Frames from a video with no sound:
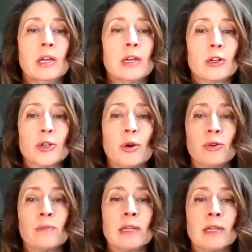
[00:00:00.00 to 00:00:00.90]
your
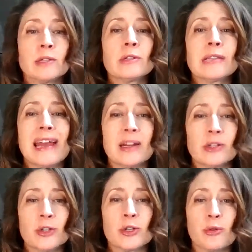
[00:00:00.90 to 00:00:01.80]
shoulder muscles, and
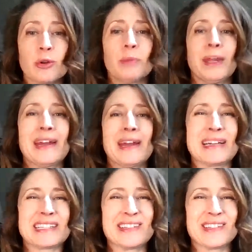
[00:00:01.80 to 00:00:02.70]
your shoulder blade
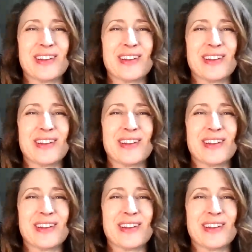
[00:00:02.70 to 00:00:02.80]
muscles